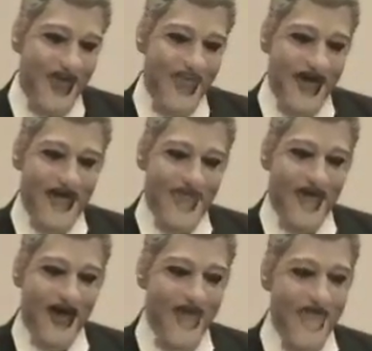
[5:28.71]
when a
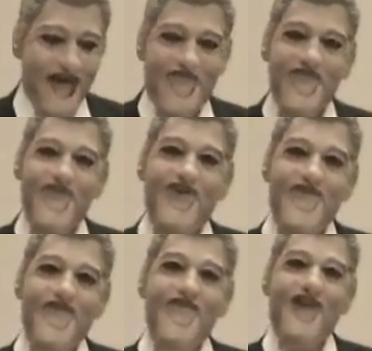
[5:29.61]
writer named
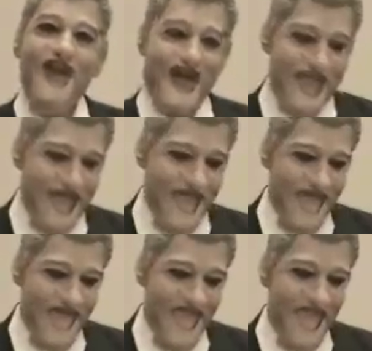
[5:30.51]
Joseph
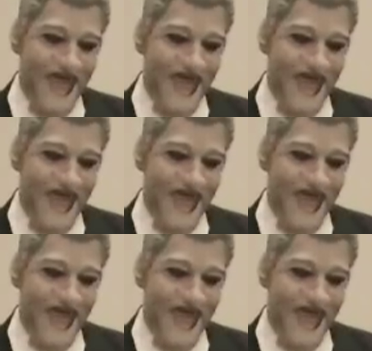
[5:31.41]
Abrams